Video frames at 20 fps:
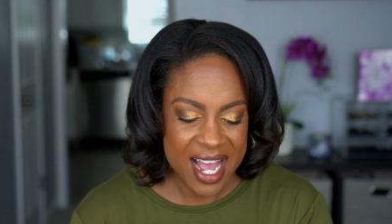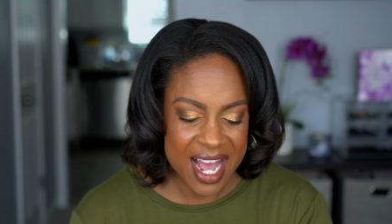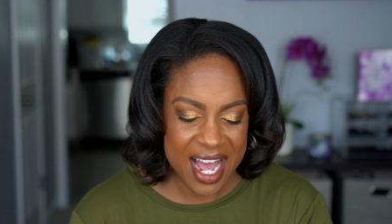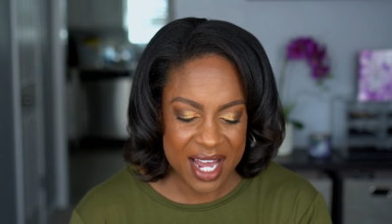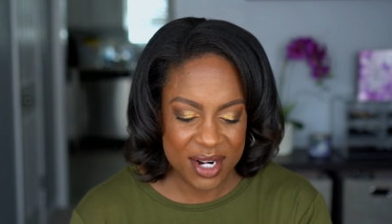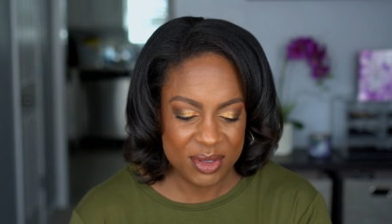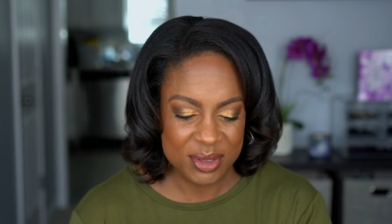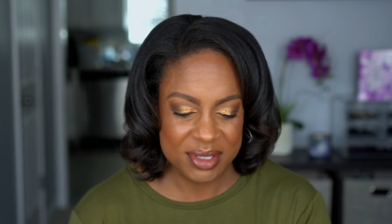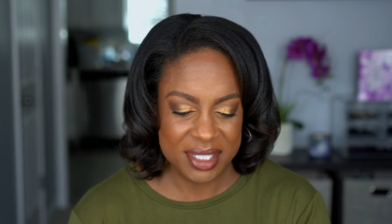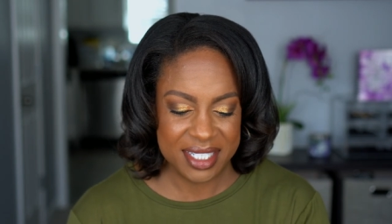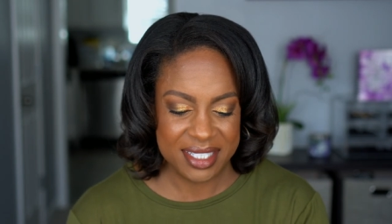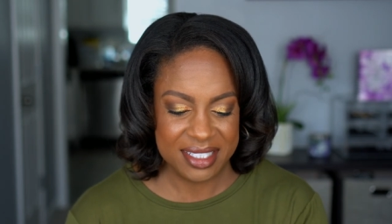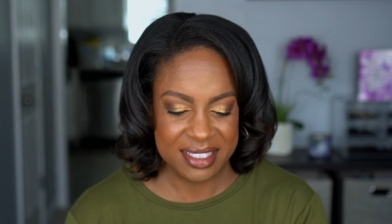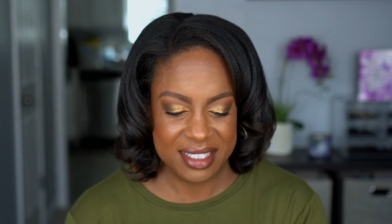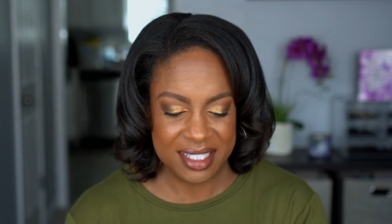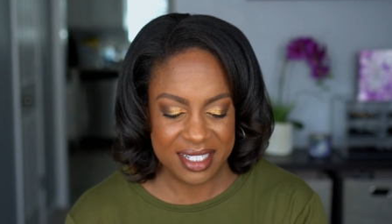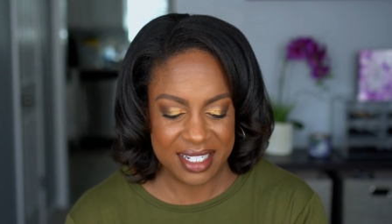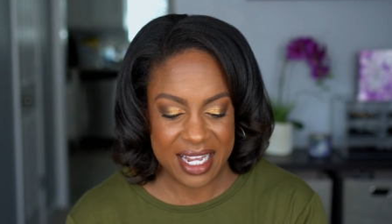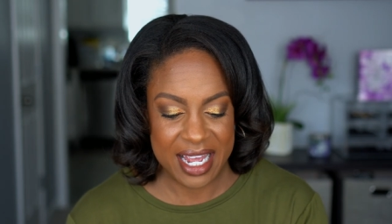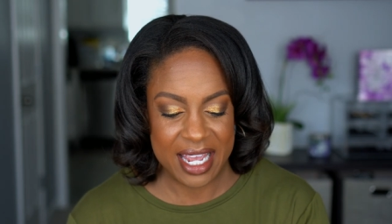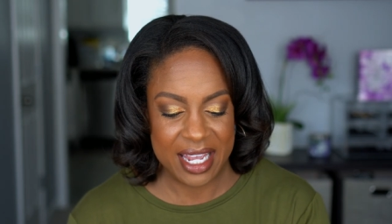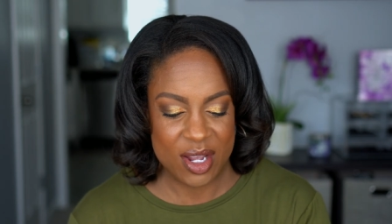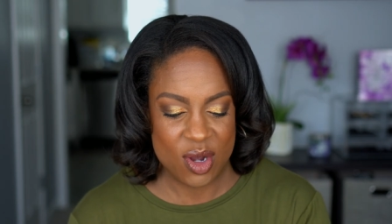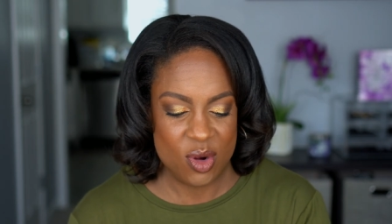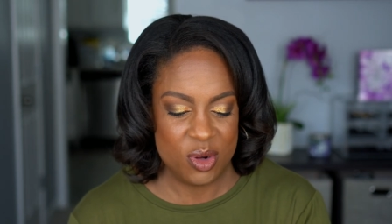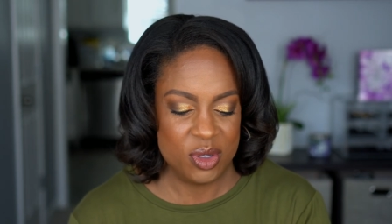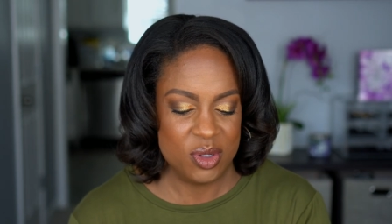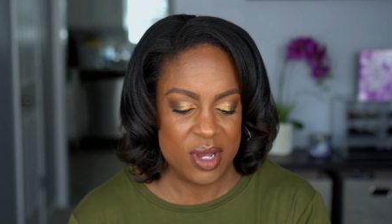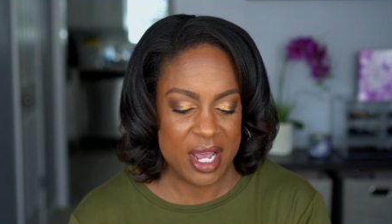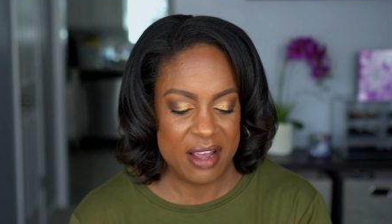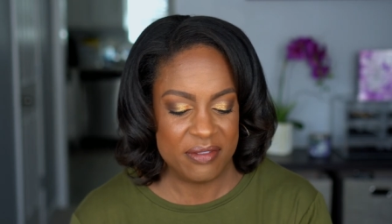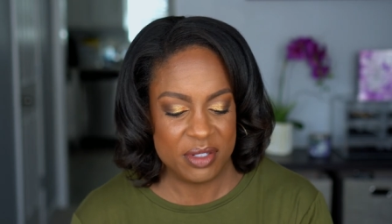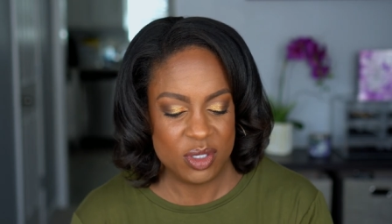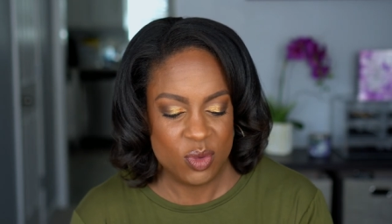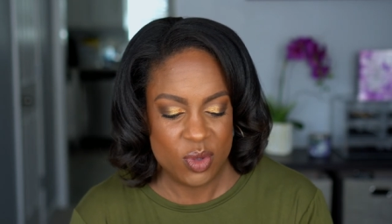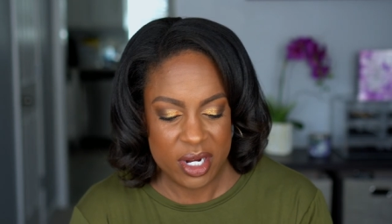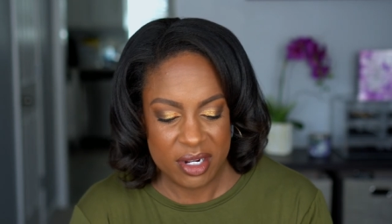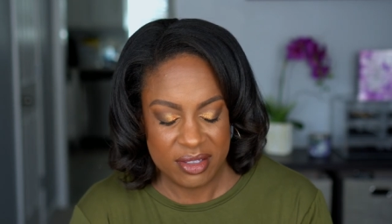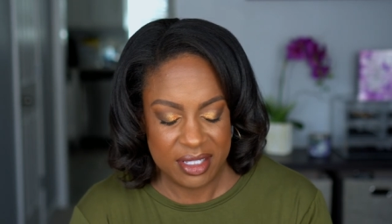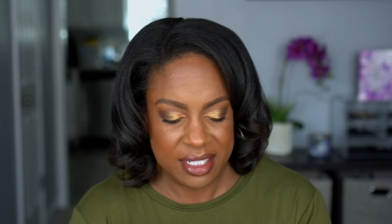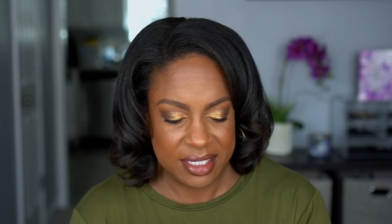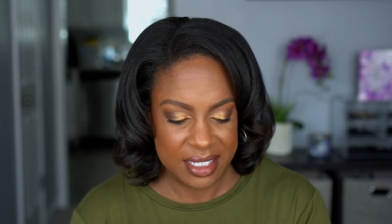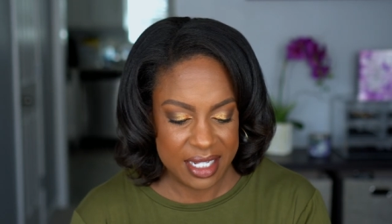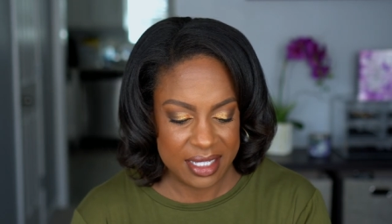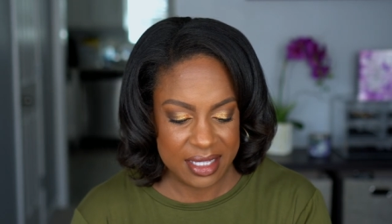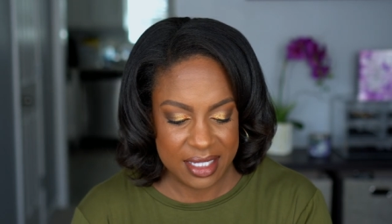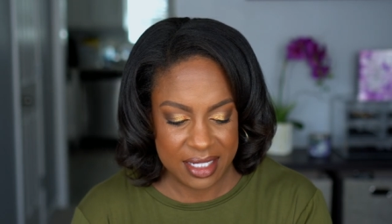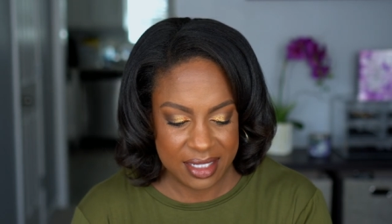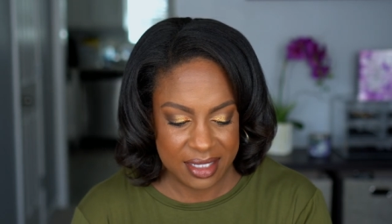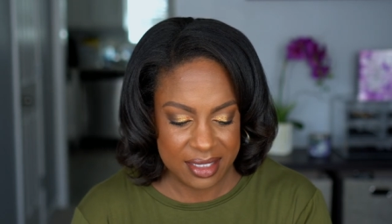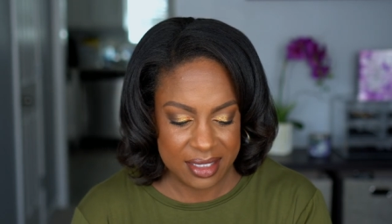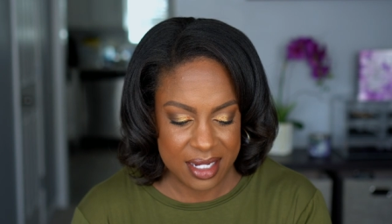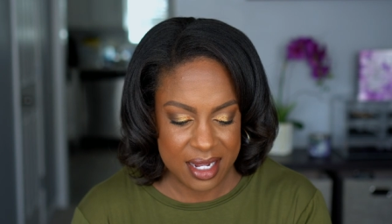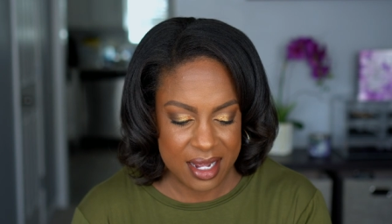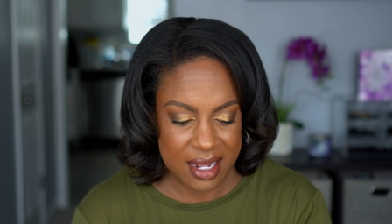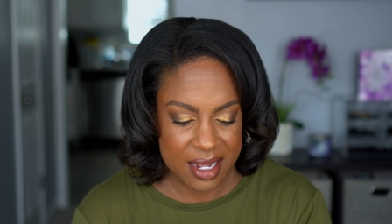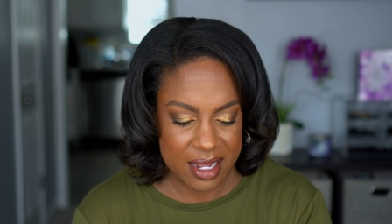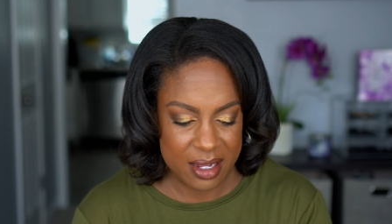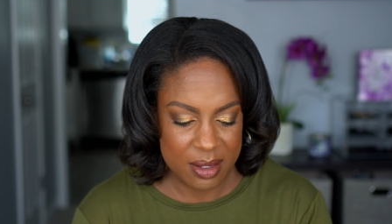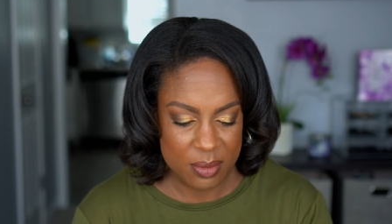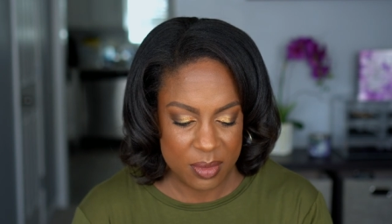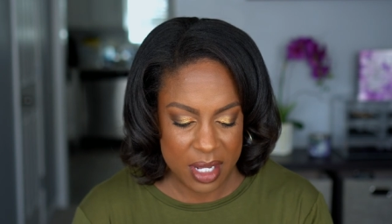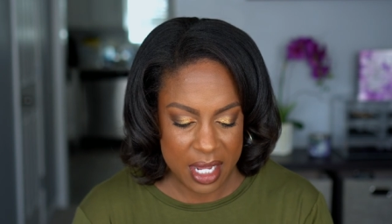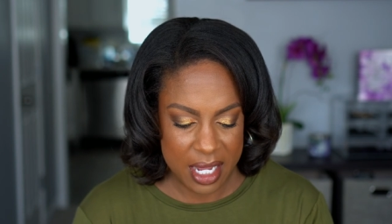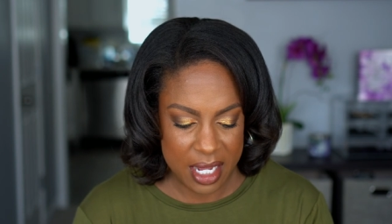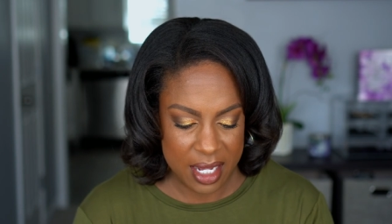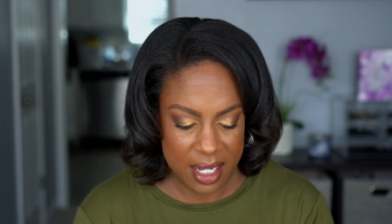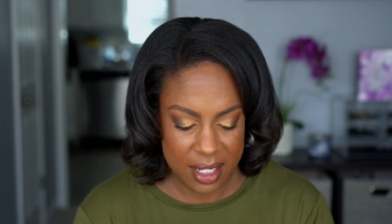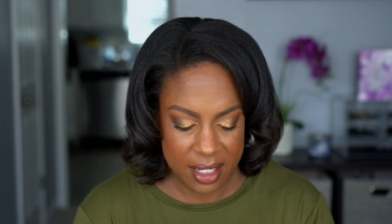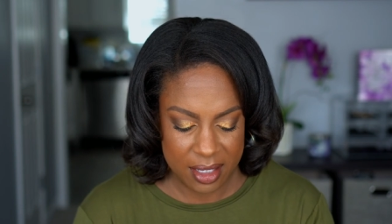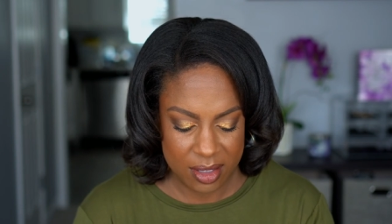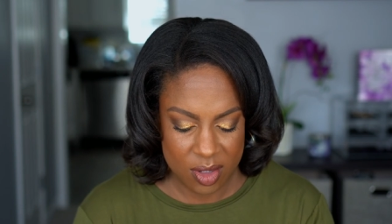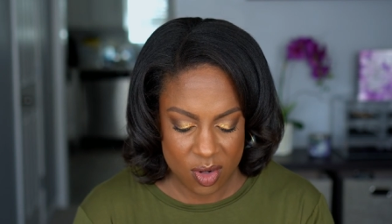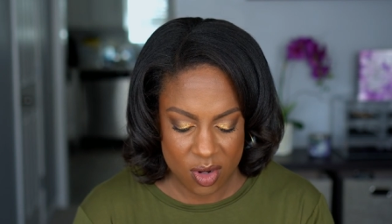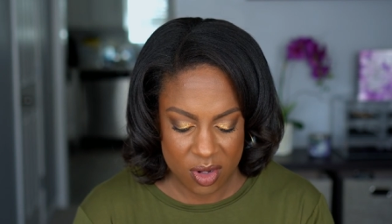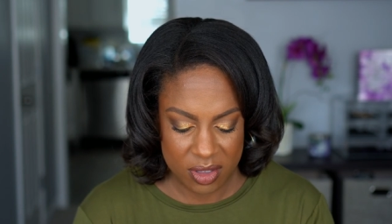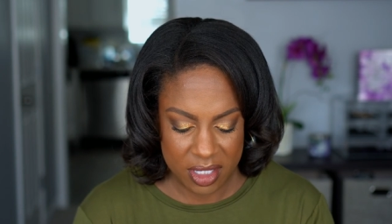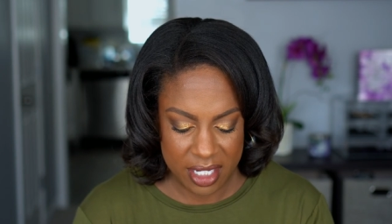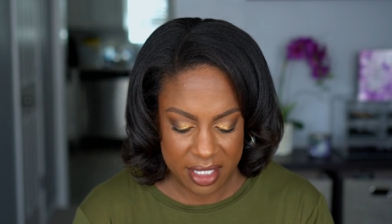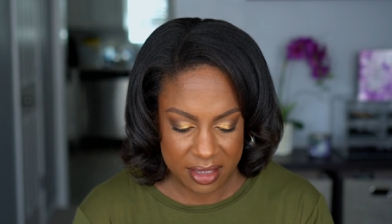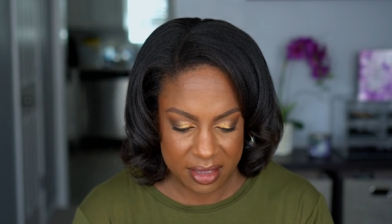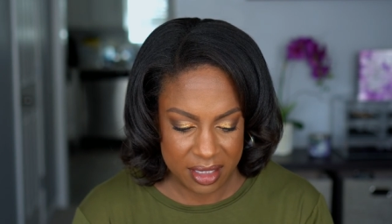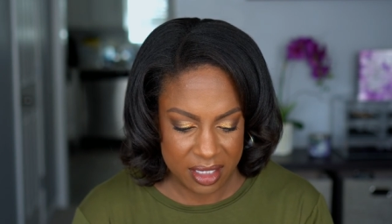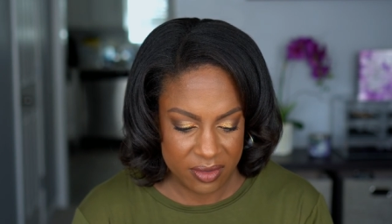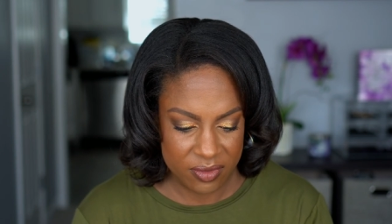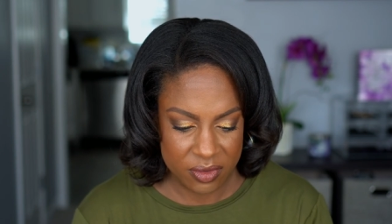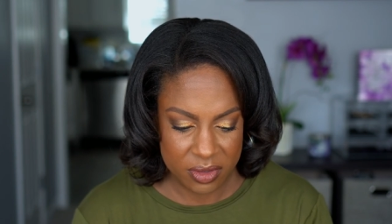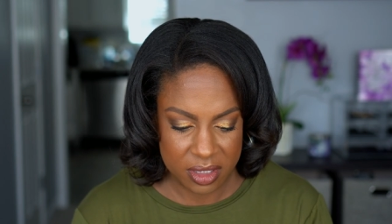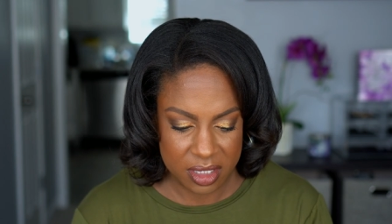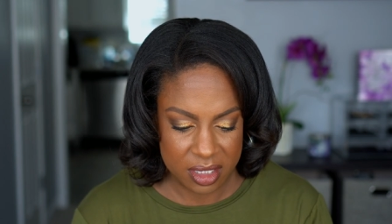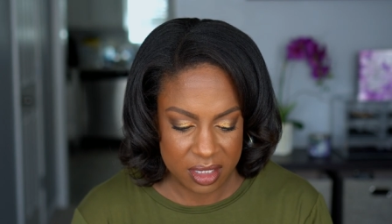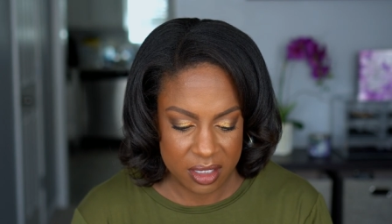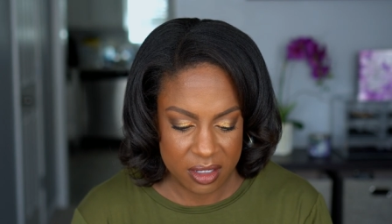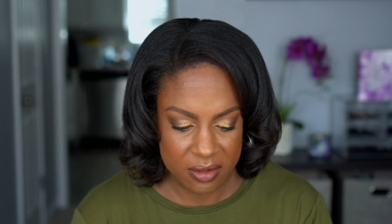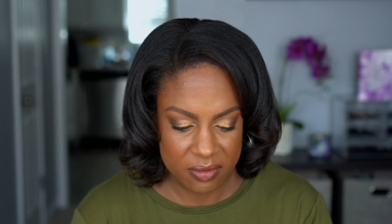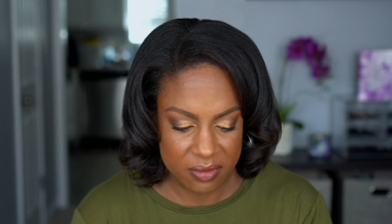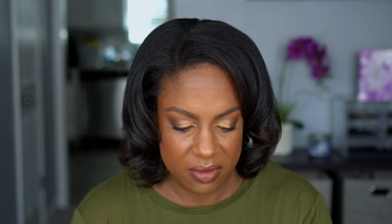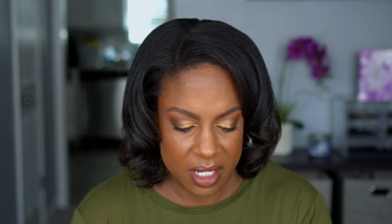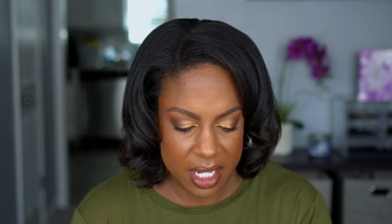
I don't listen to like, oh, you have to wear this at this time and all that different stuff.